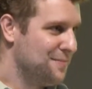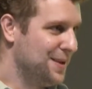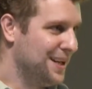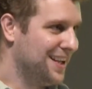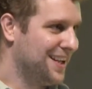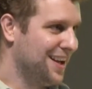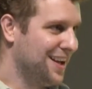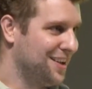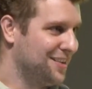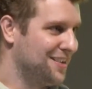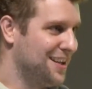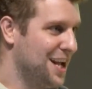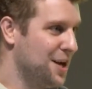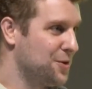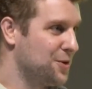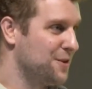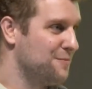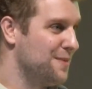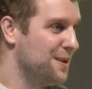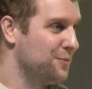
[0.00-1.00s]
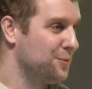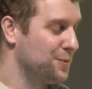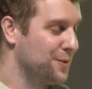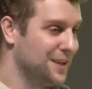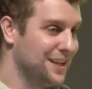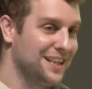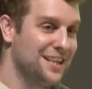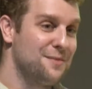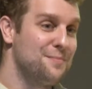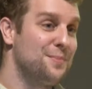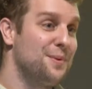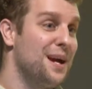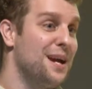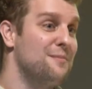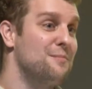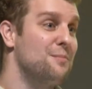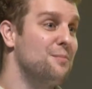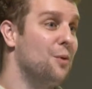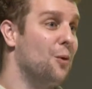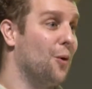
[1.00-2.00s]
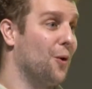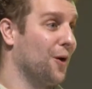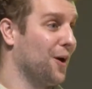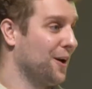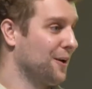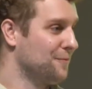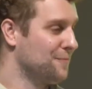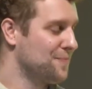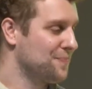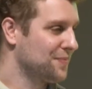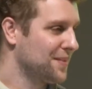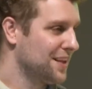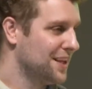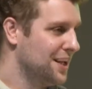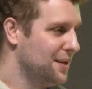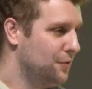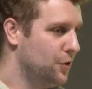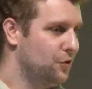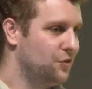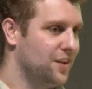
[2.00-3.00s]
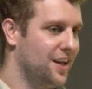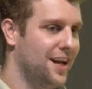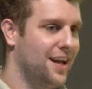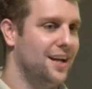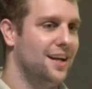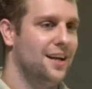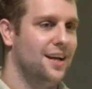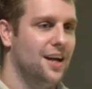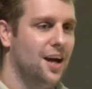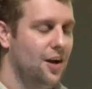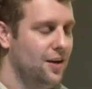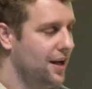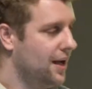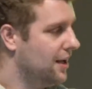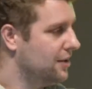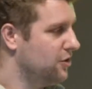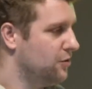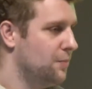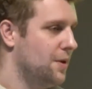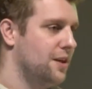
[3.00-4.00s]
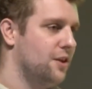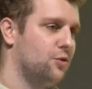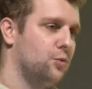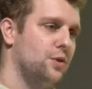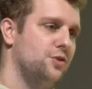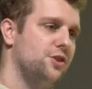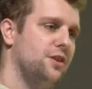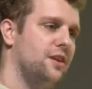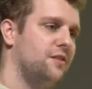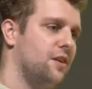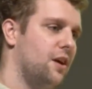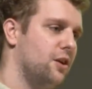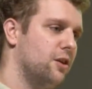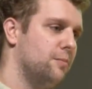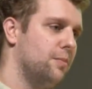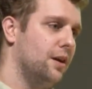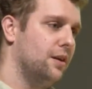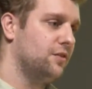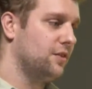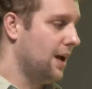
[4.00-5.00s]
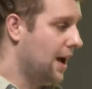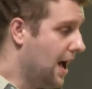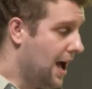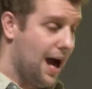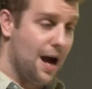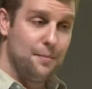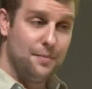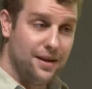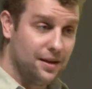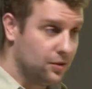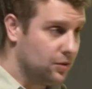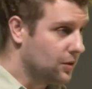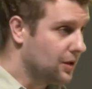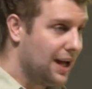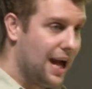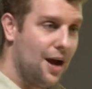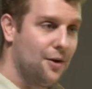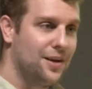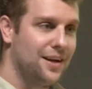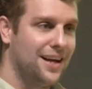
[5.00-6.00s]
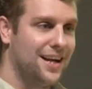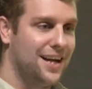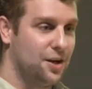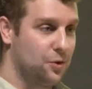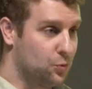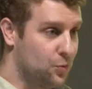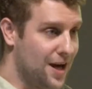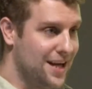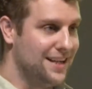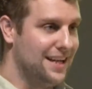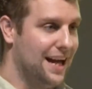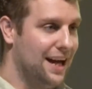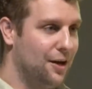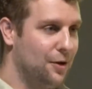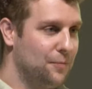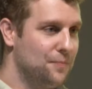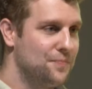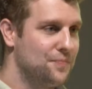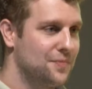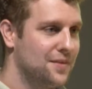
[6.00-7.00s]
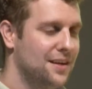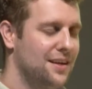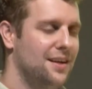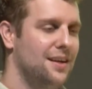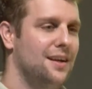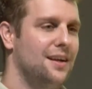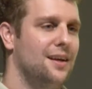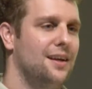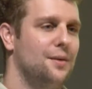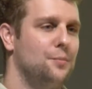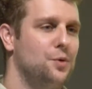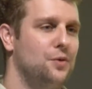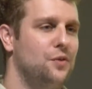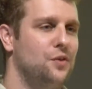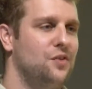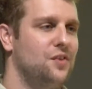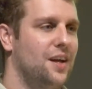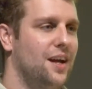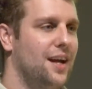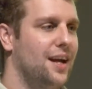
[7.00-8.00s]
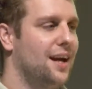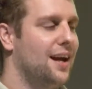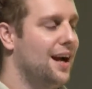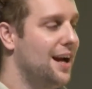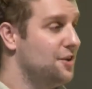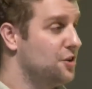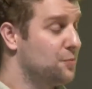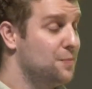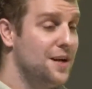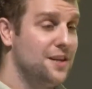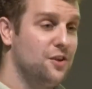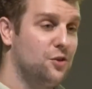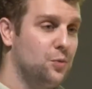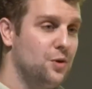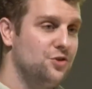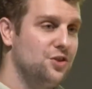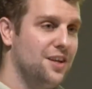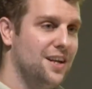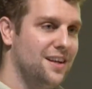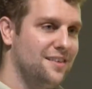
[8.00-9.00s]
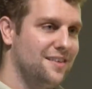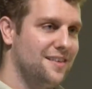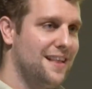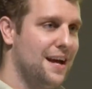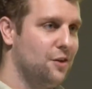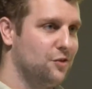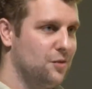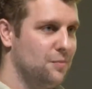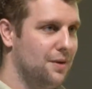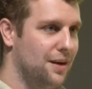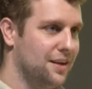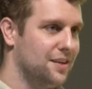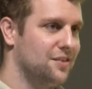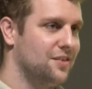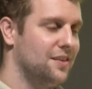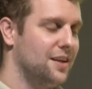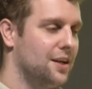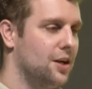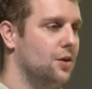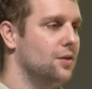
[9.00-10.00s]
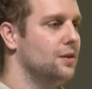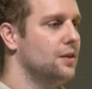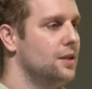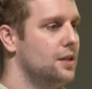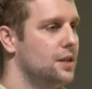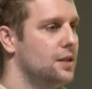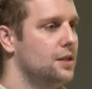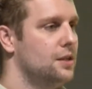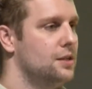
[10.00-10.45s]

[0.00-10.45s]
because they would have been willing to pay more. If you say, oh yeah, I just made this widget, it's $100, I'm in, how can I get it right now? If you say, I just made this widget and it's $1,000, and they go,